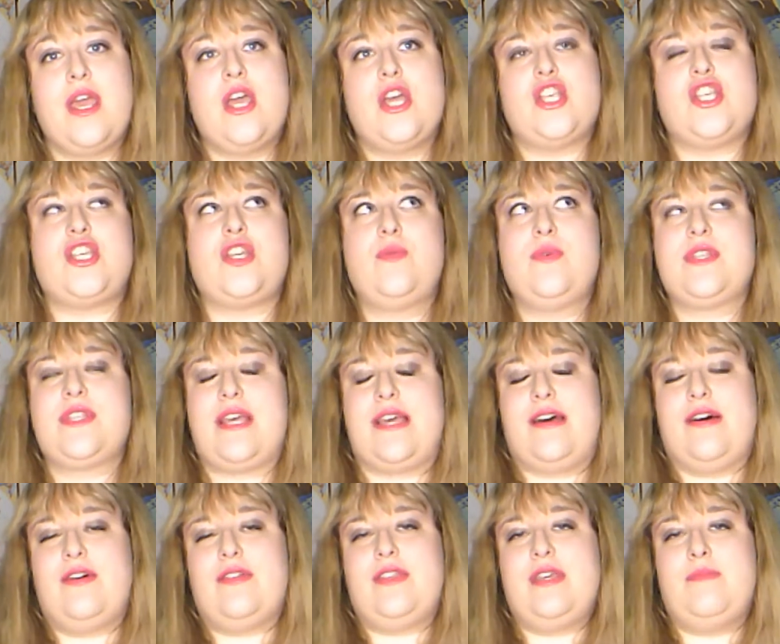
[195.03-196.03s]
She was a
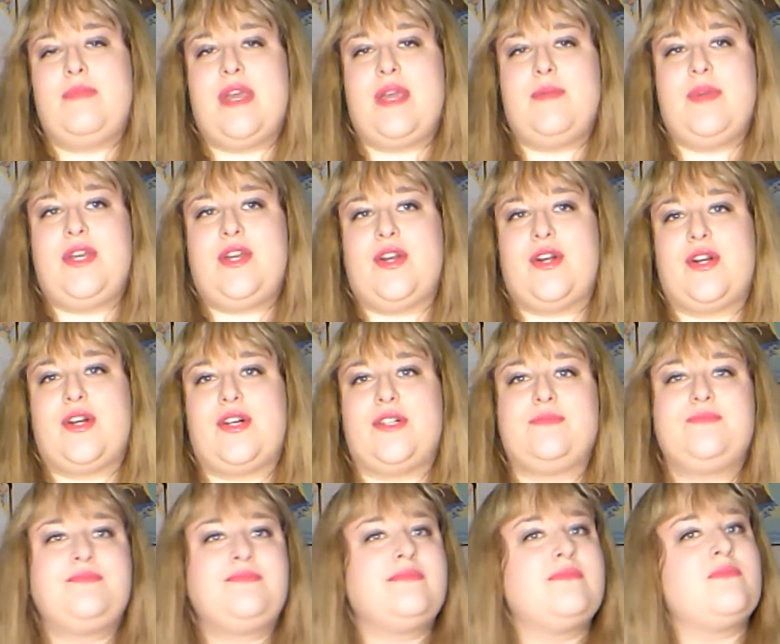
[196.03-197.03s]
healthy baby
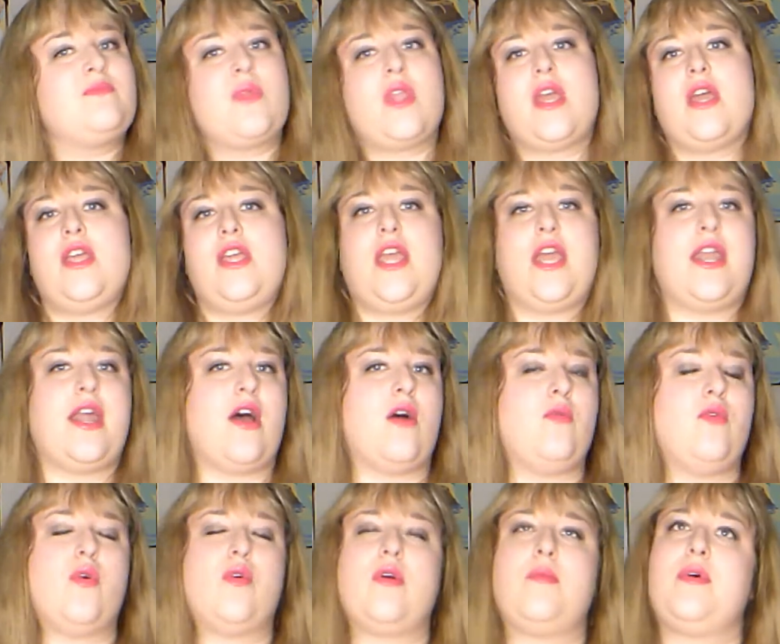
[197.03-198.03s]
girl, you know,
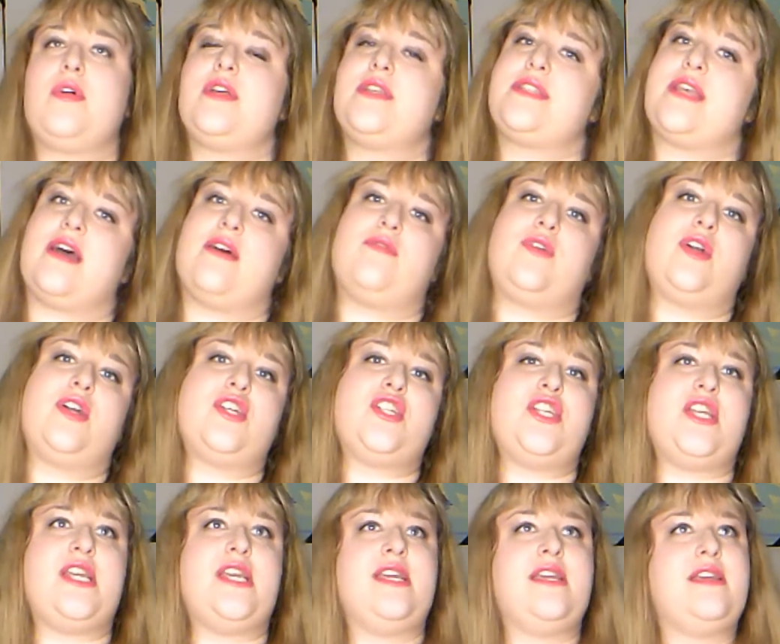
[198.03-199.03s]
normal as ever.
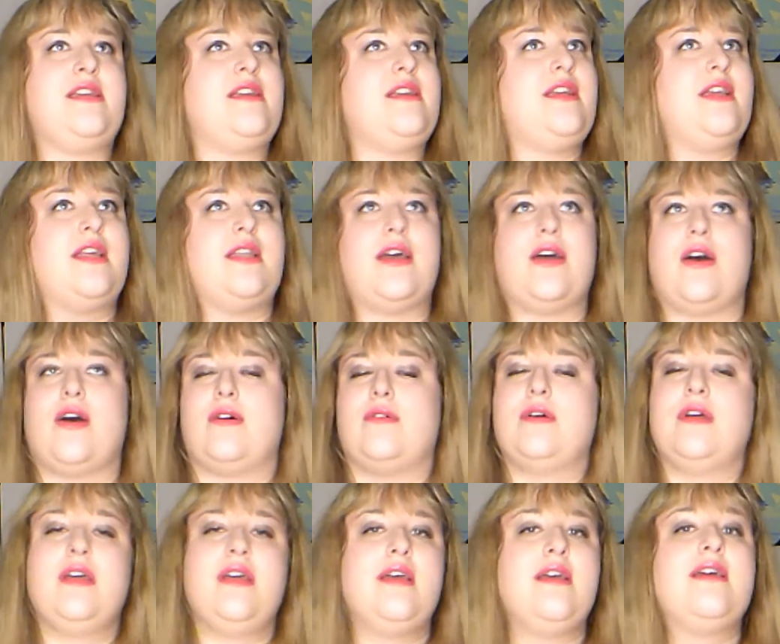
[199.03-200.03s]
She, you
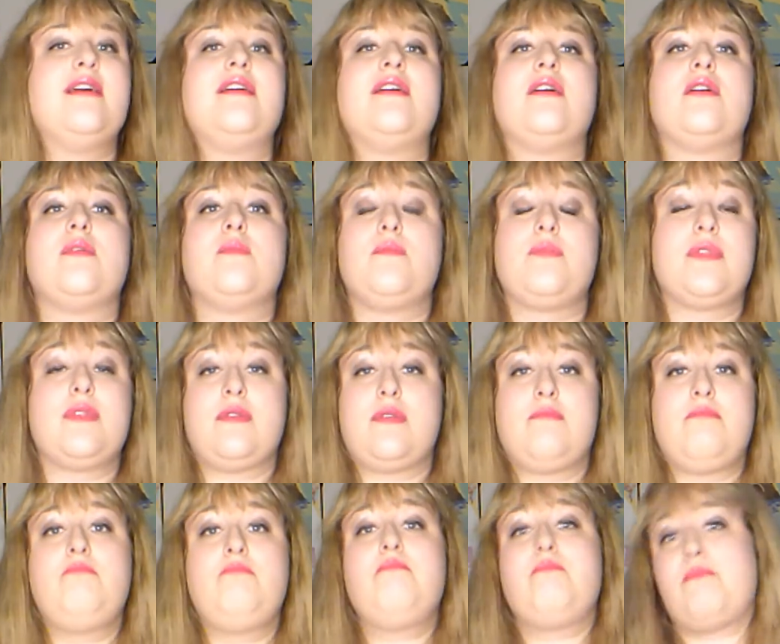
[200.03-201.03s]
know,
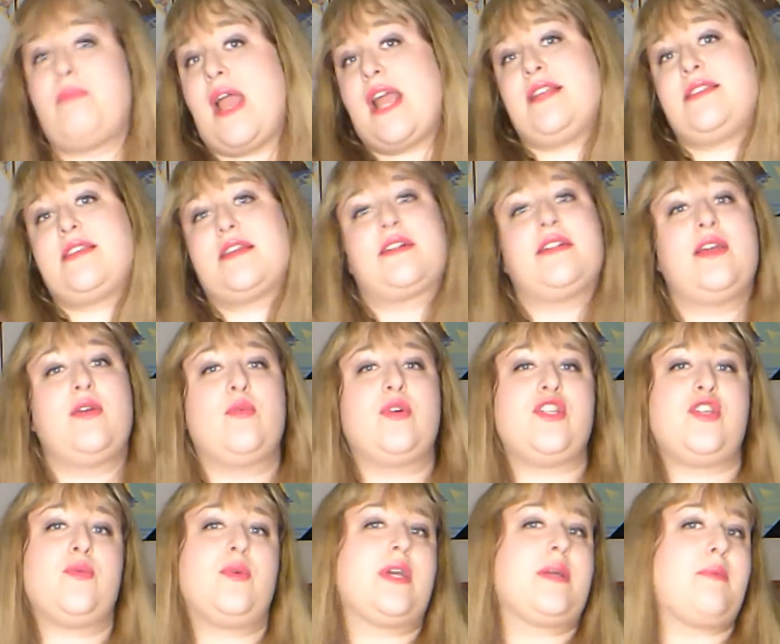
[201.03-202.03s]
basically what
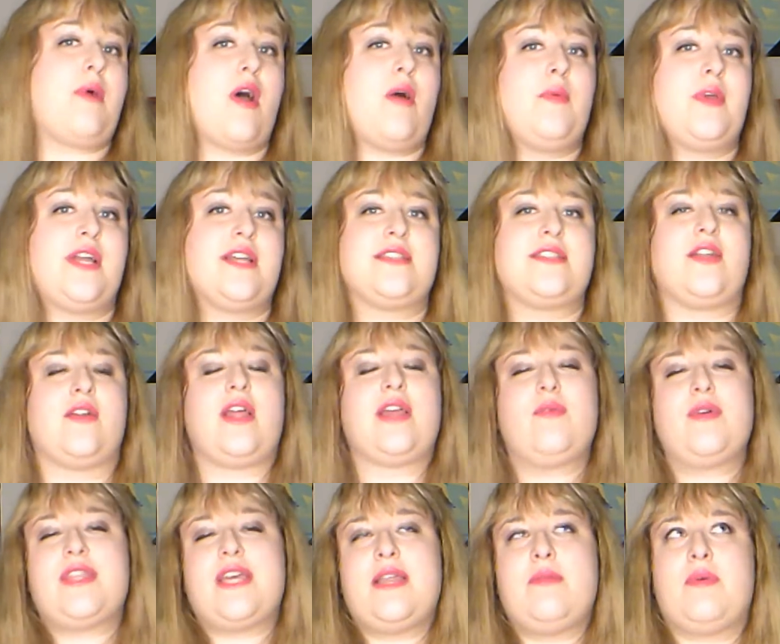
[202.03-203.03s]
you would probably consider, like
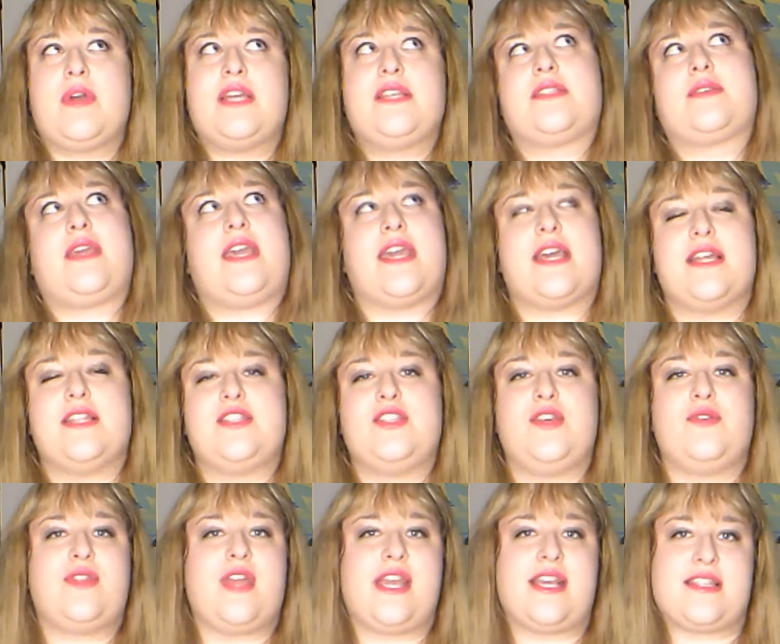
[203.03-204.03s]
with anybody's kids,
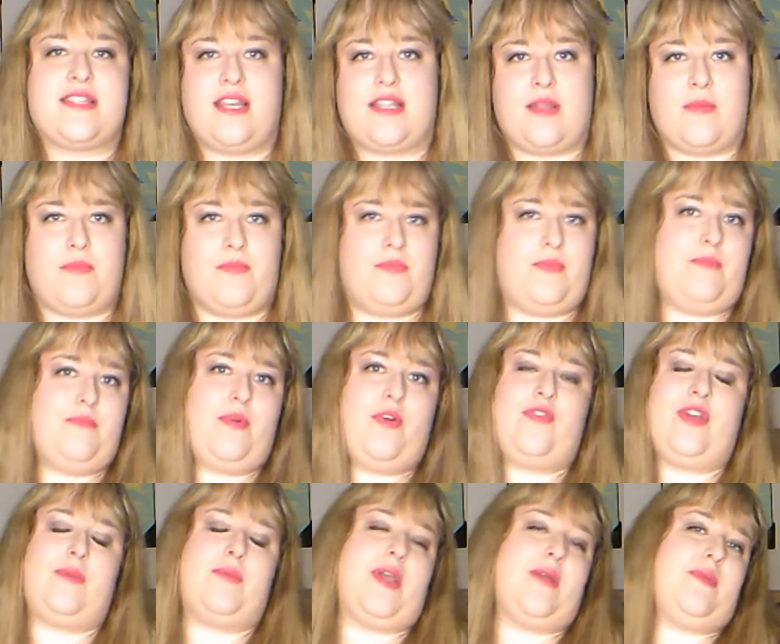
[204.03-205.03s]
you think it's like the
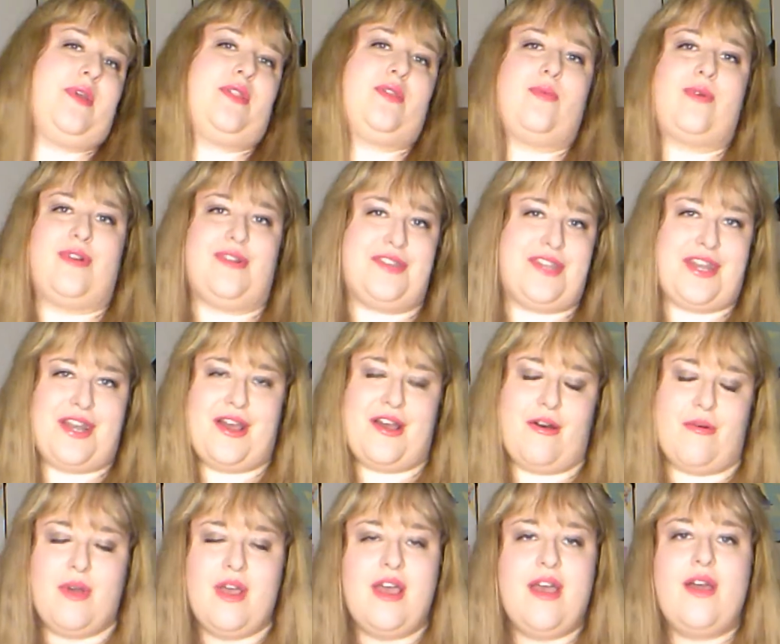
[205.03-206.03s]
perfect baby in the world, you
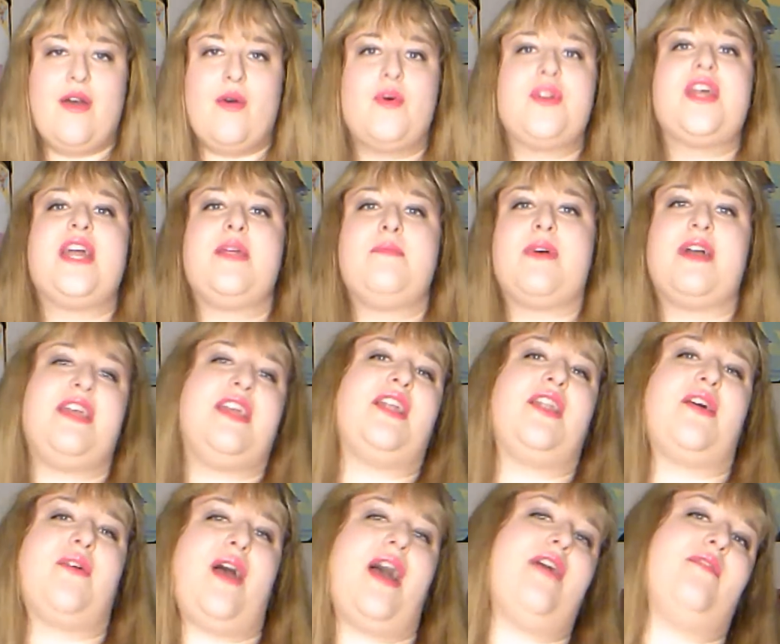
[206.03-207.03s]
know, with anybody, you
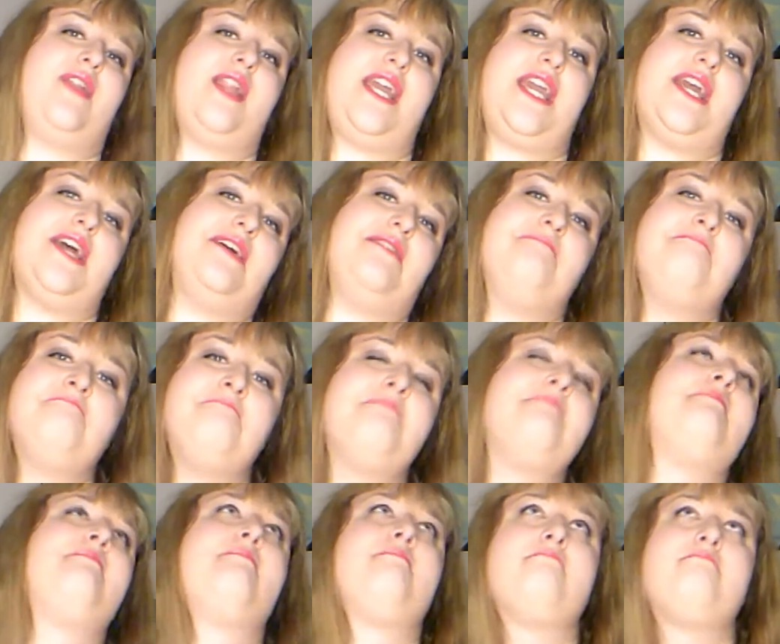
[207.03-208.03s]
know, having a kid.
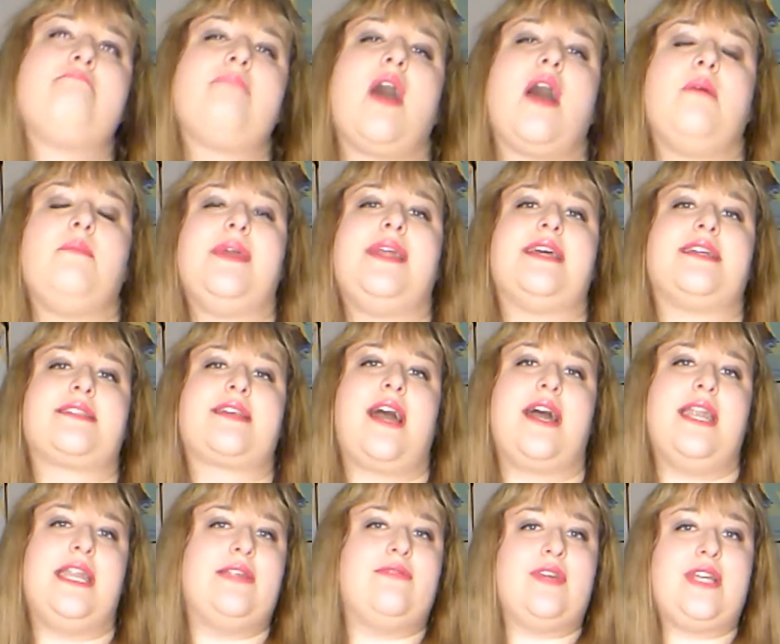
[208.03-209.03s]
I mean, it's kind
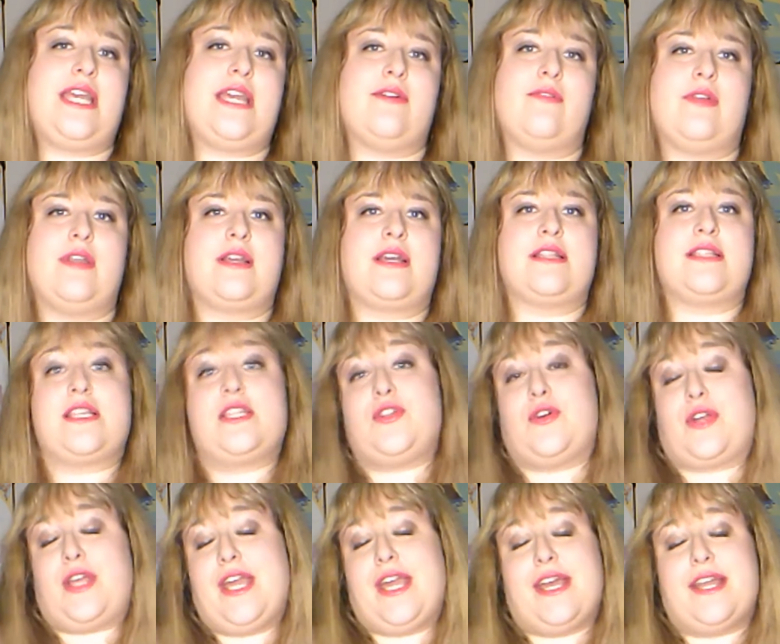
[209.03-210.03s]
of a given because it's your
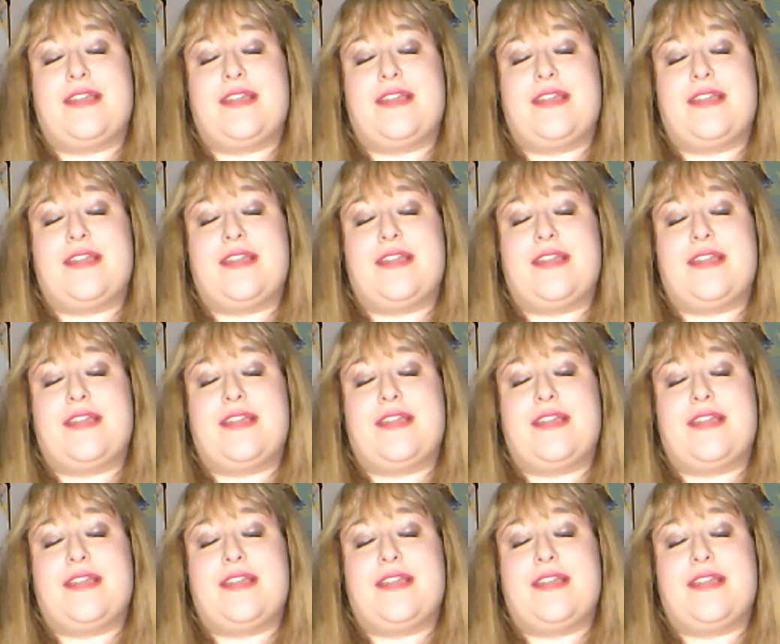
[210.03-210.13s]
kid.